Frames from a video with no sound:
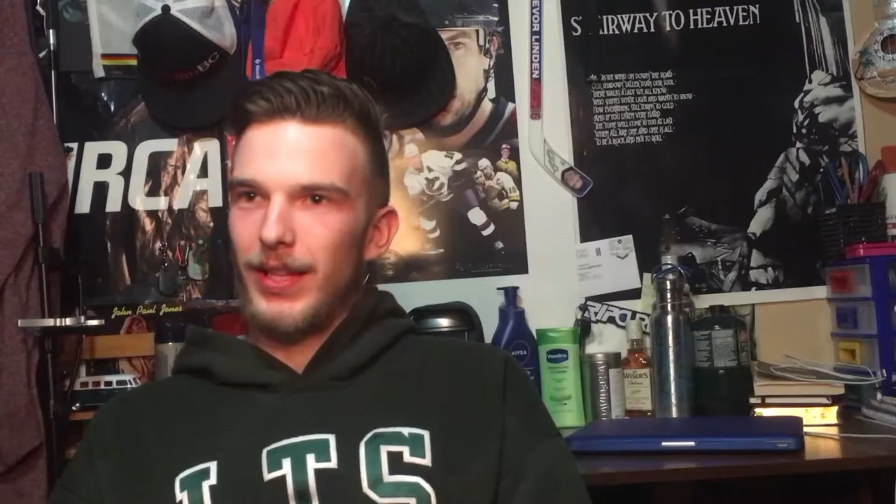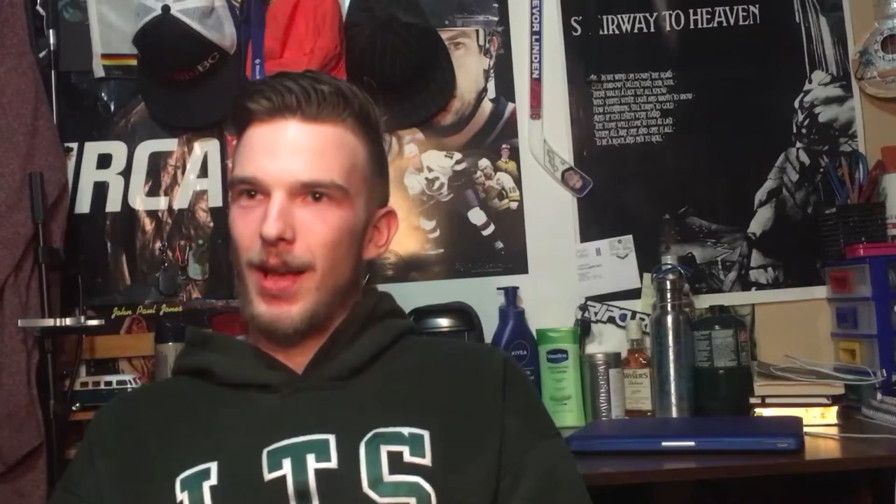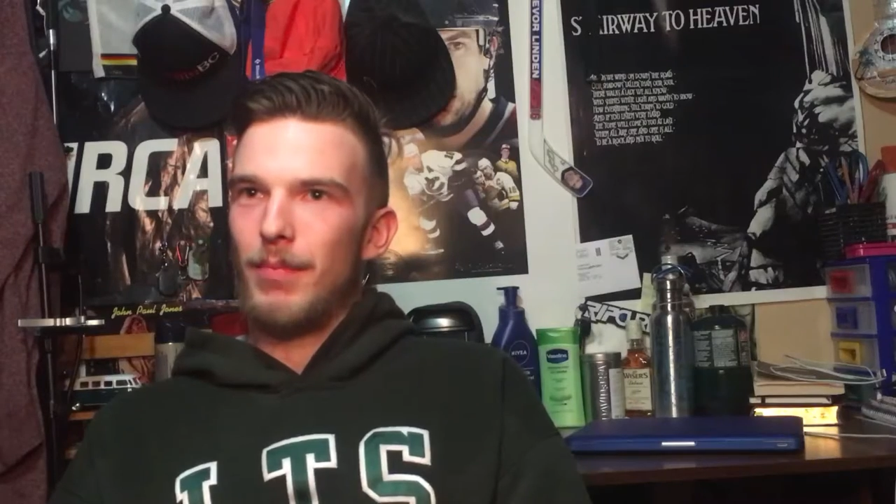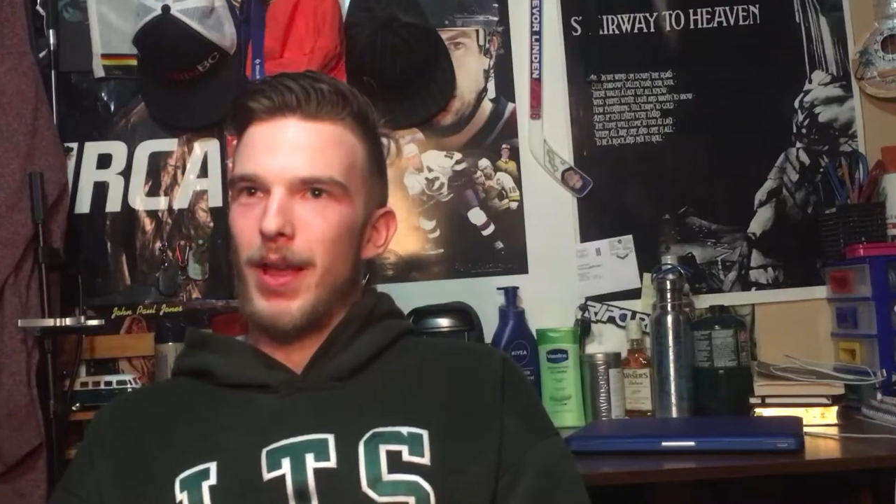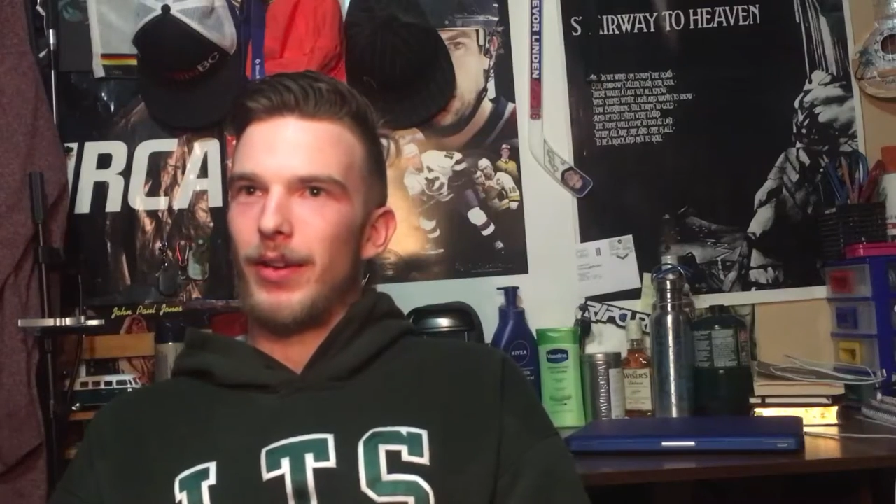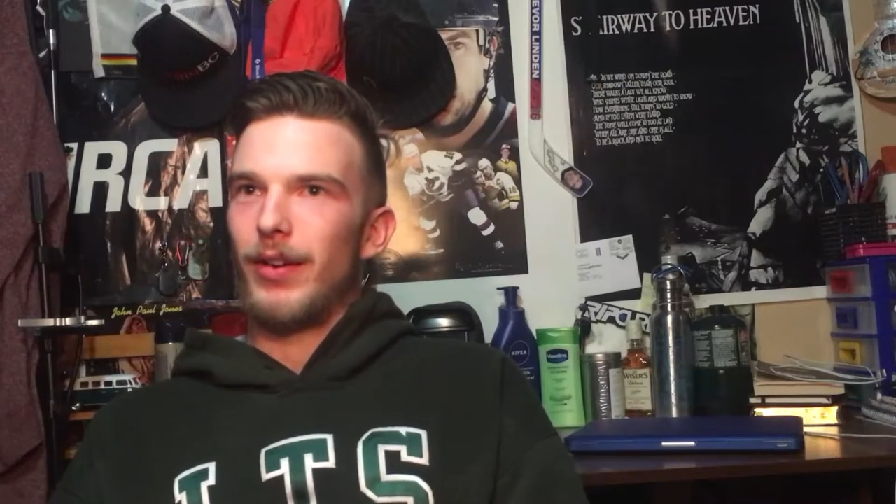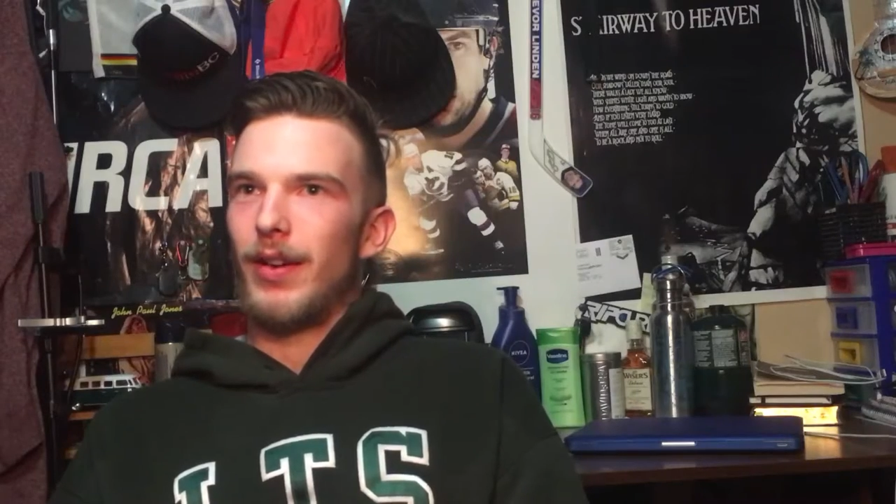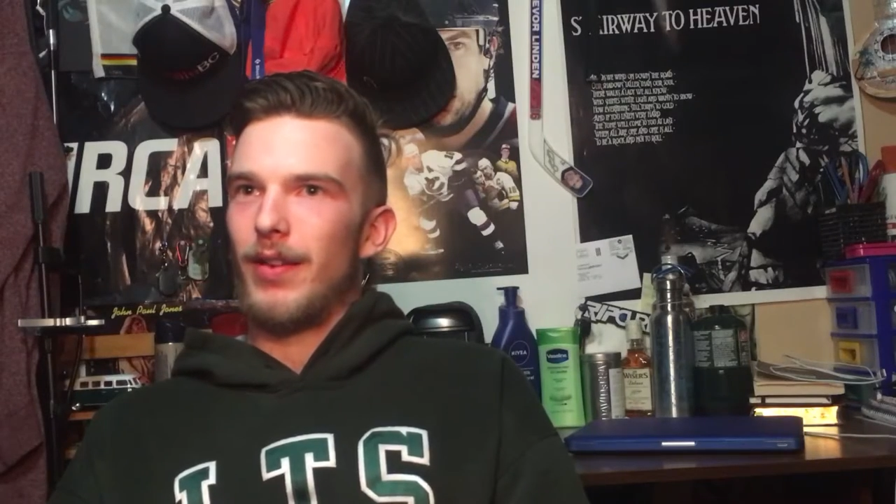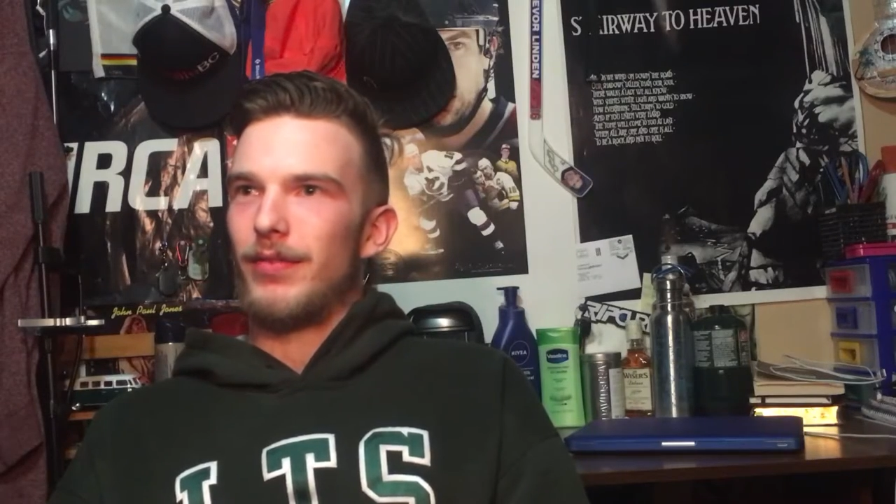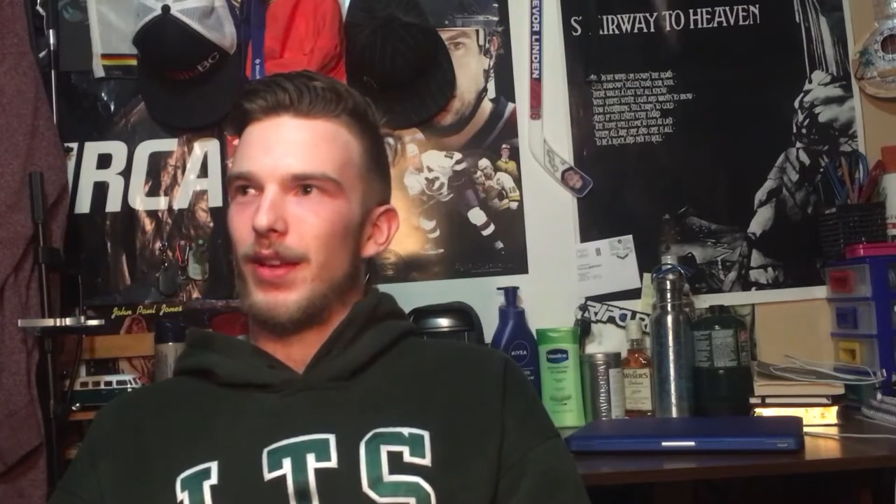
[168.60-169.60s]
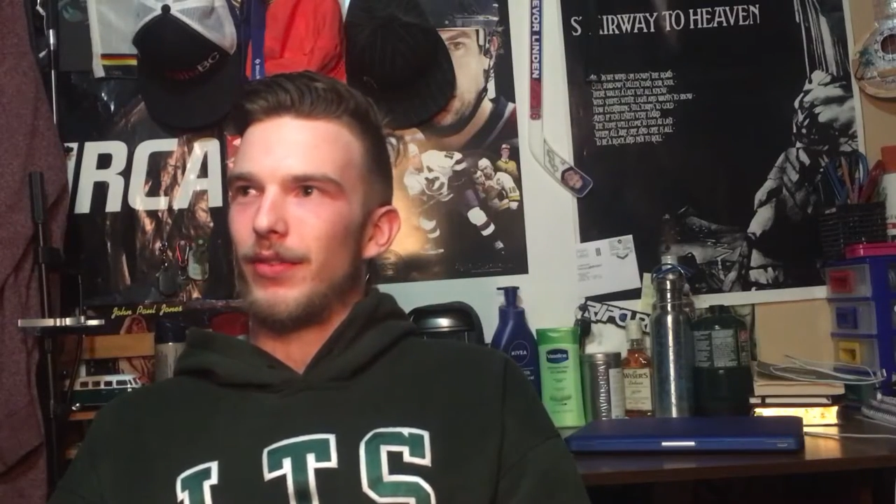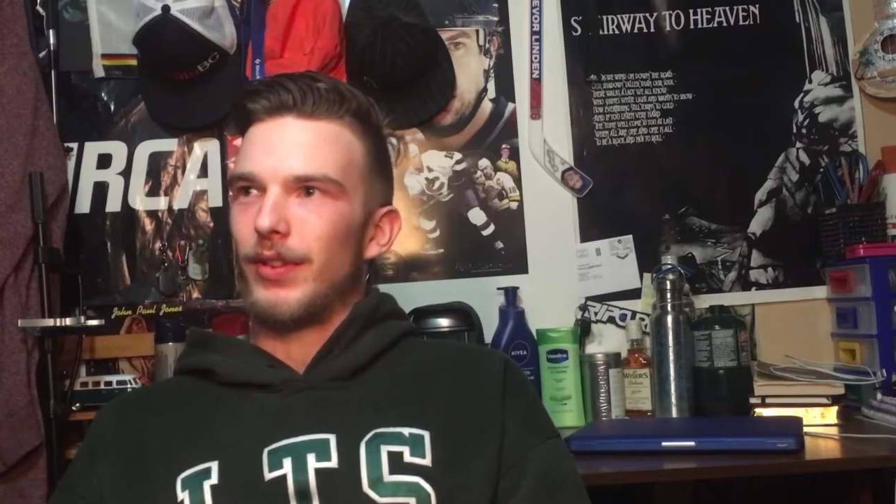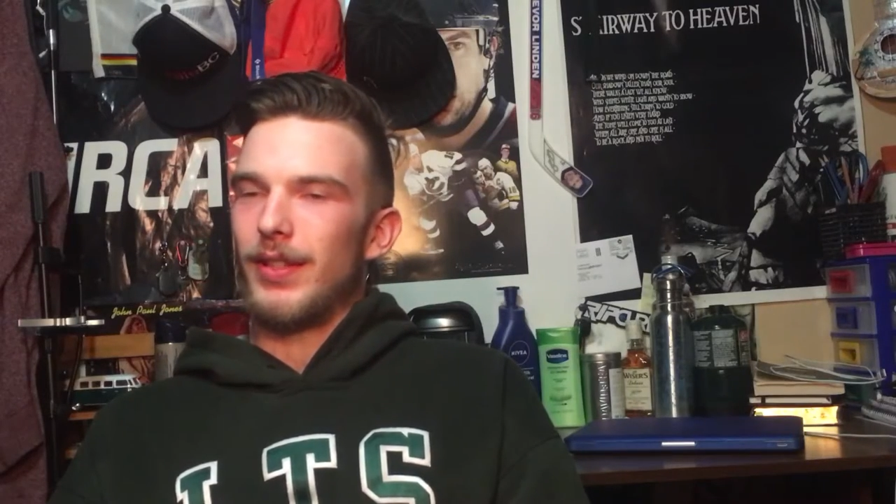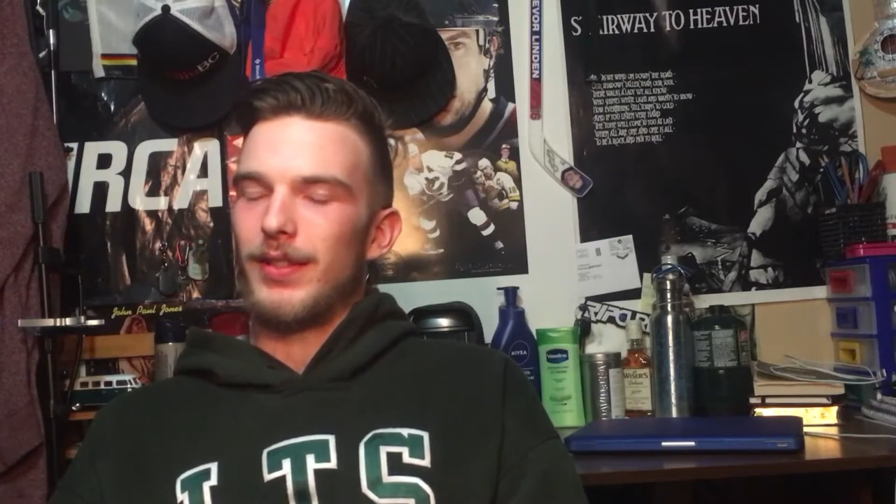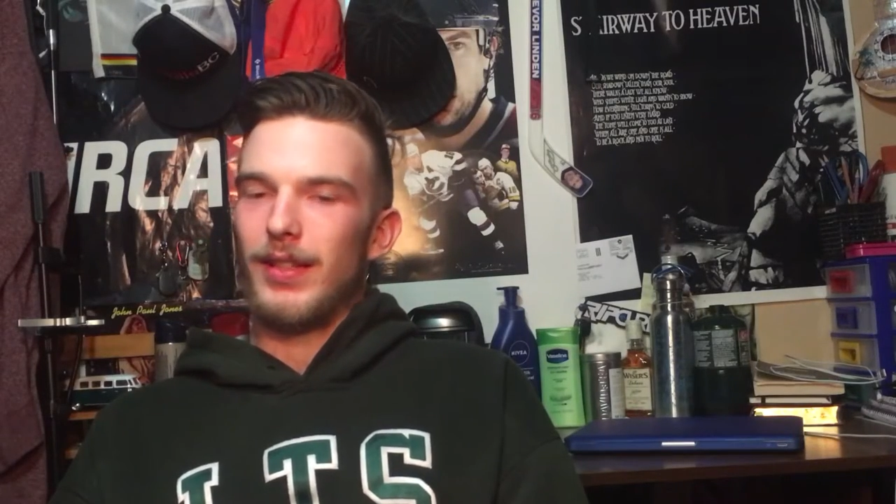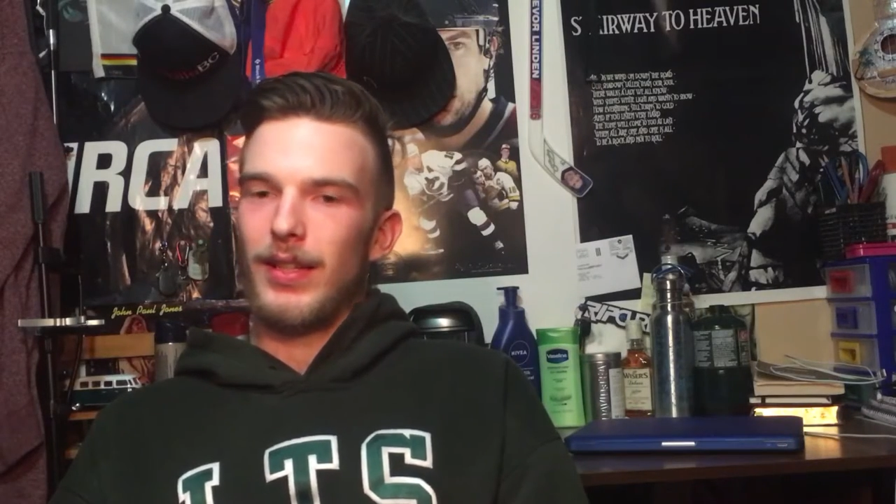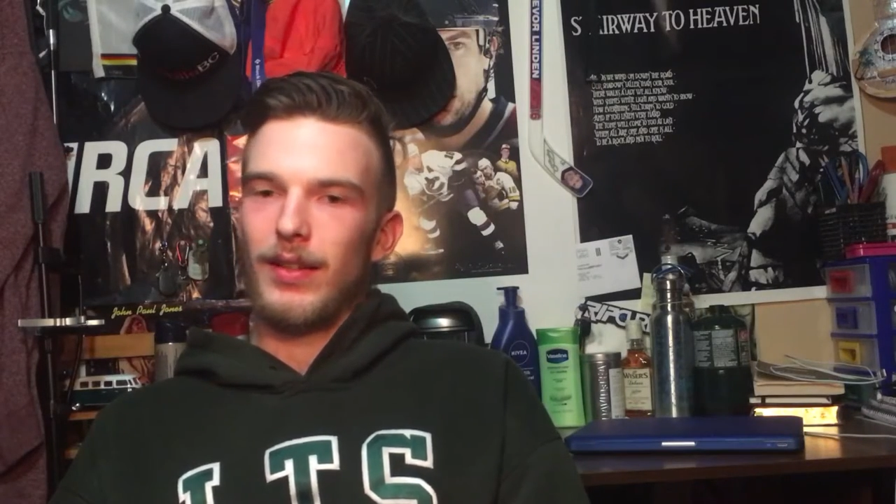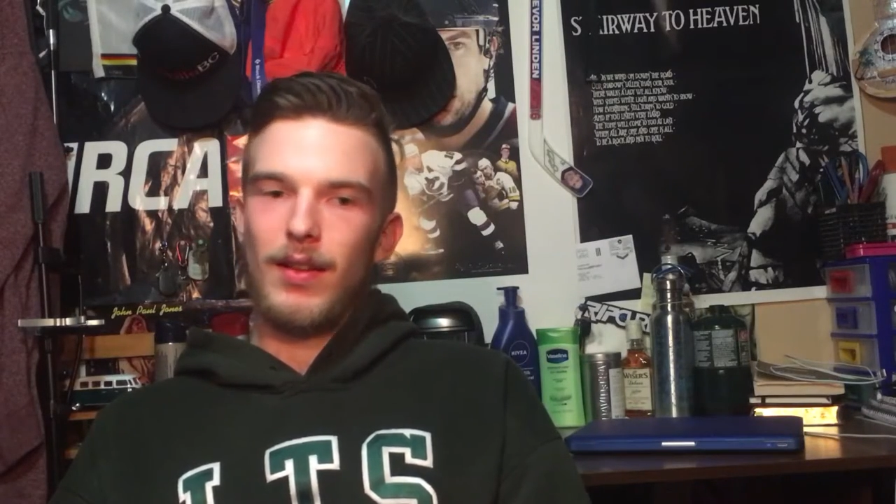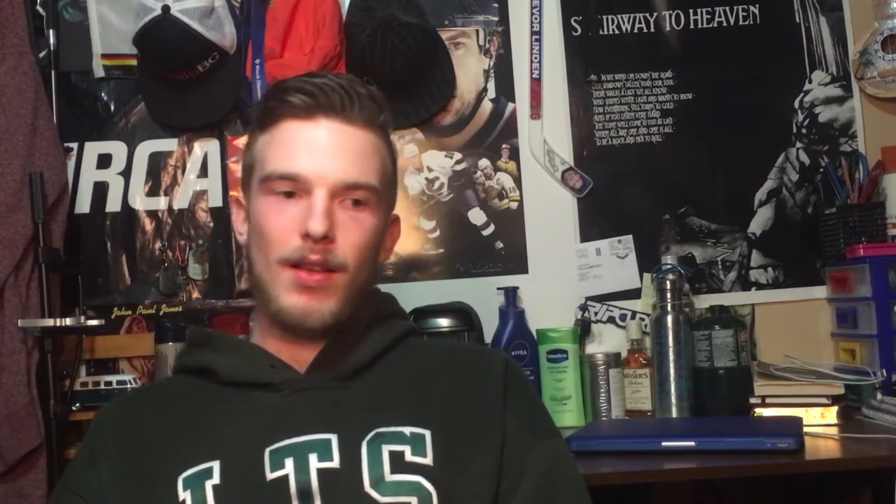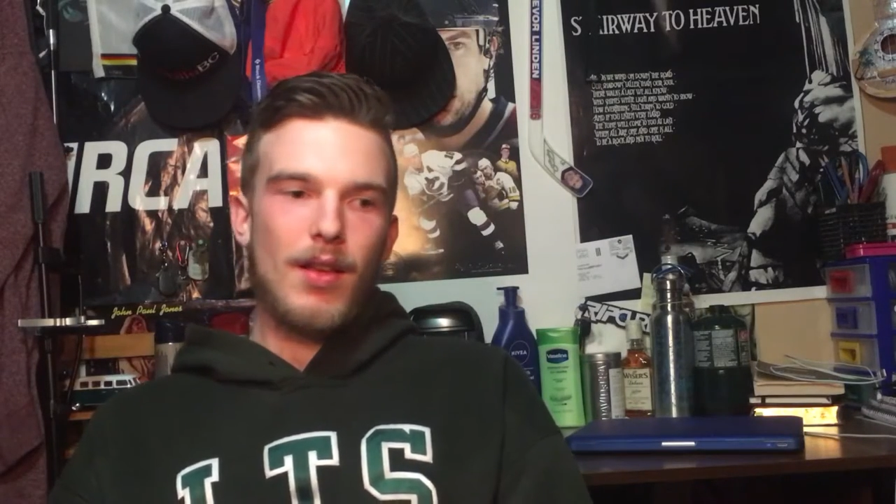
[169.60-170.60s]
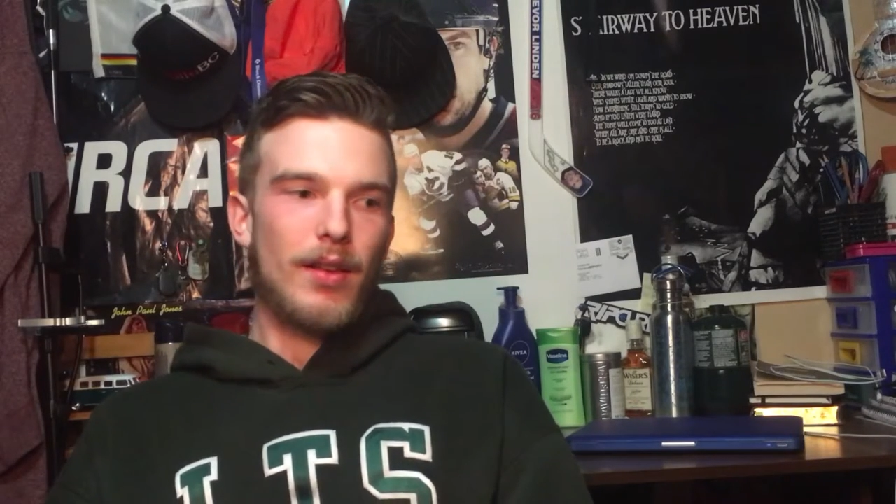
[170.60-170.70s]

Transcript: As a campaigner, I've definitely seen